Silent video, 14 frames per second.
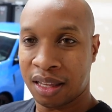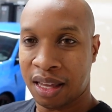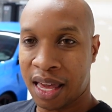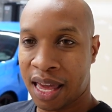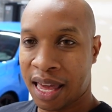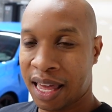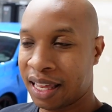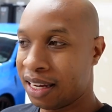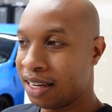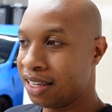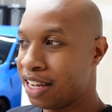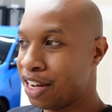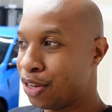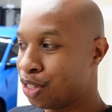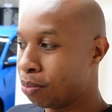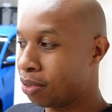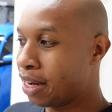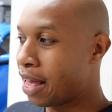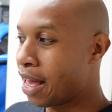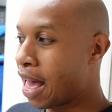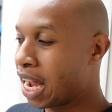And you know, something
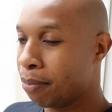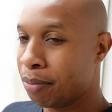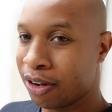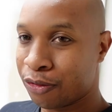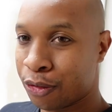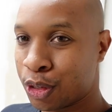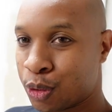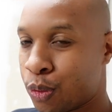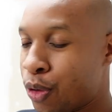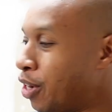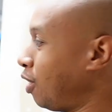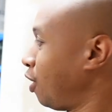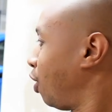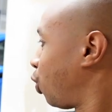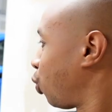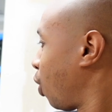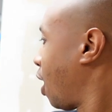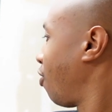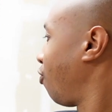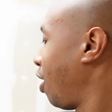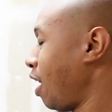that I could be the first one to
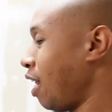drive.